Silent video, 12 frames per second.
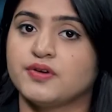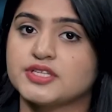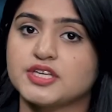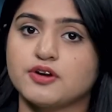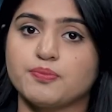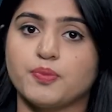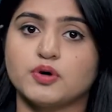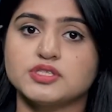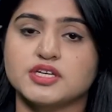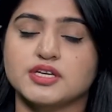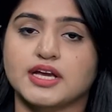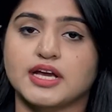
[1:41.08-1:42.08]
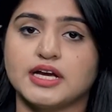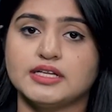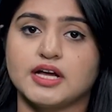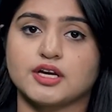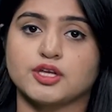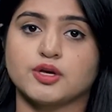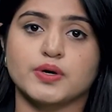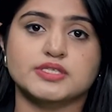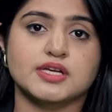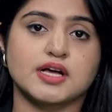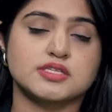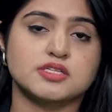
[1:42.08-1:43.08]
Recent reports indicate that U.S.
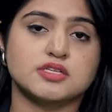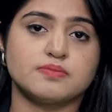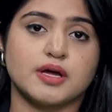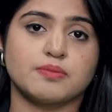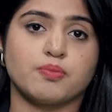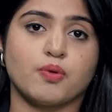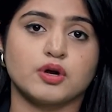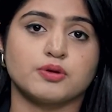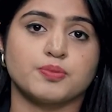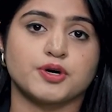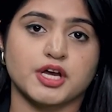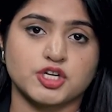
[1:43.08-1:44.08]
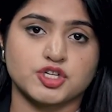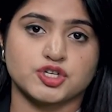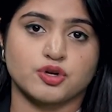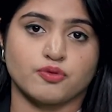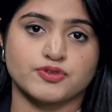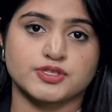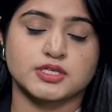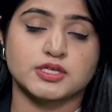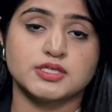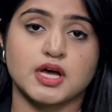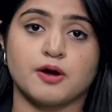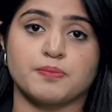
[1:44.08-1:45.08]
Custom and Border Protection
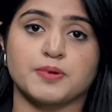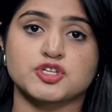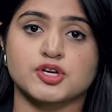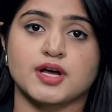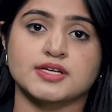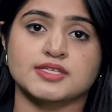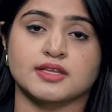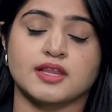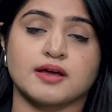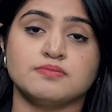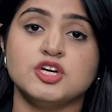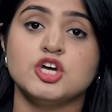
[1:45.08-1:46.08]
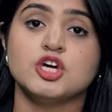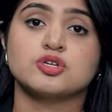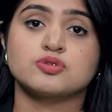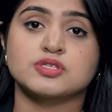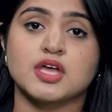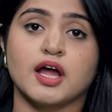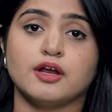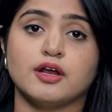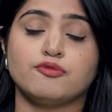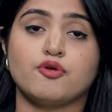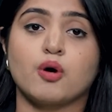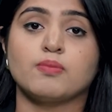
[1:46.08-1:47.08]
officers are pressurizing them to sign
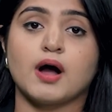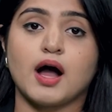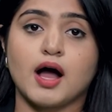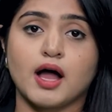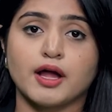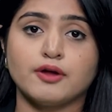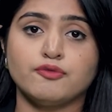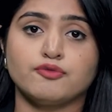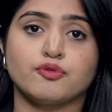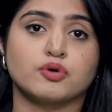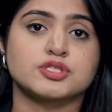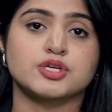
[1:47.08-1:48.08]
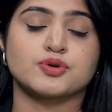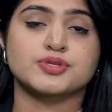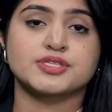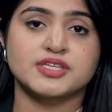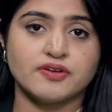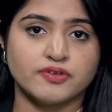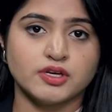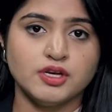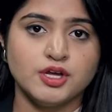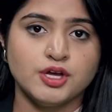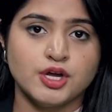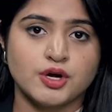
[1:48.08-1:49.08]
Form I-407,
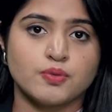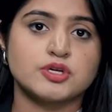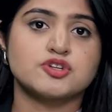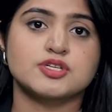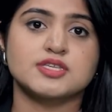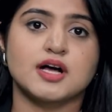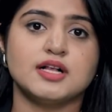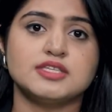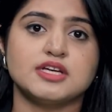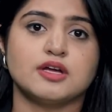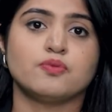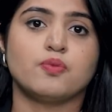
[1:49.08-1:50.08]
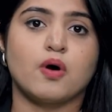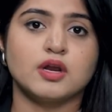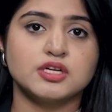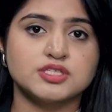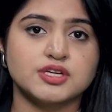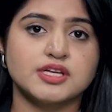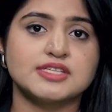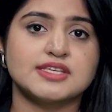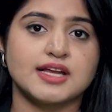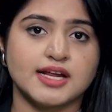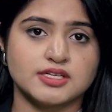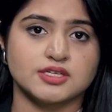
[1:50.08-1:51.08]
which results in voluntary
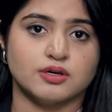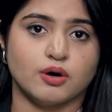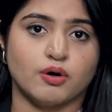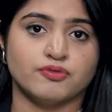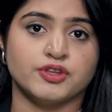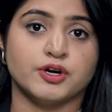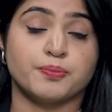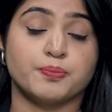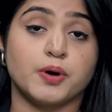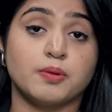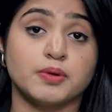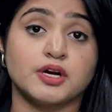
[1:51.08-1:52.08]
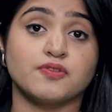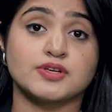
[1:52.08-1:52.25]
surrender of their permanent